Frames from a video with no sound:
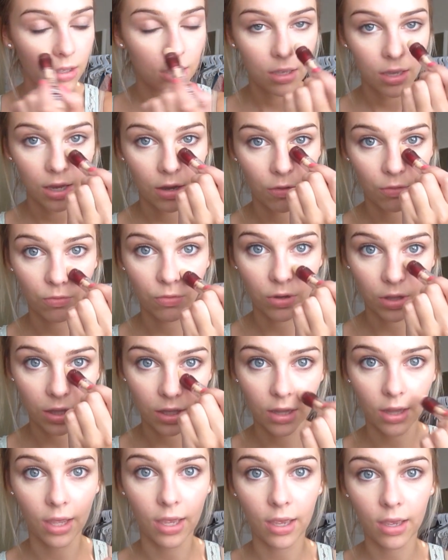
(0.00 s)
It
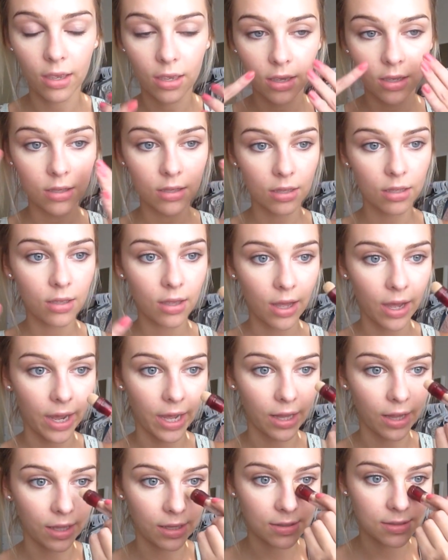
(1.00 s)
really like
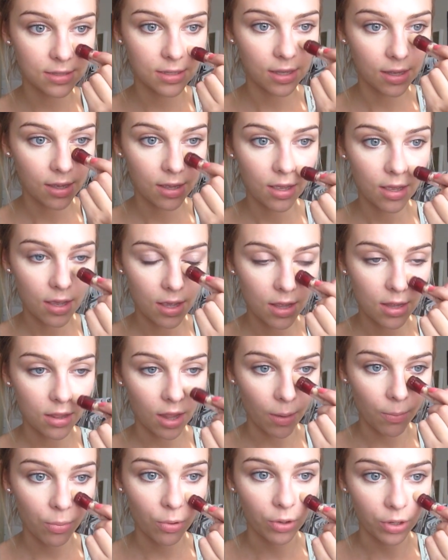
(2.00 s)
highlights
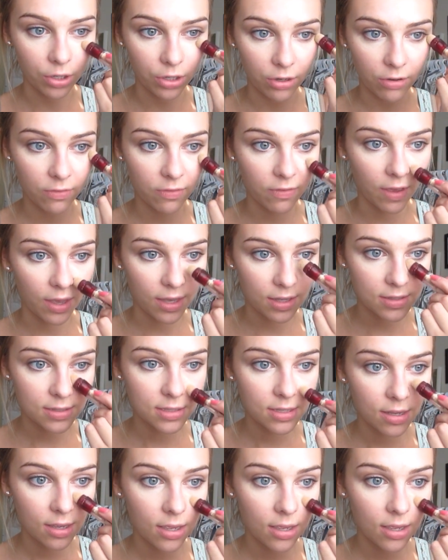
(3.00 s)
that point in your face.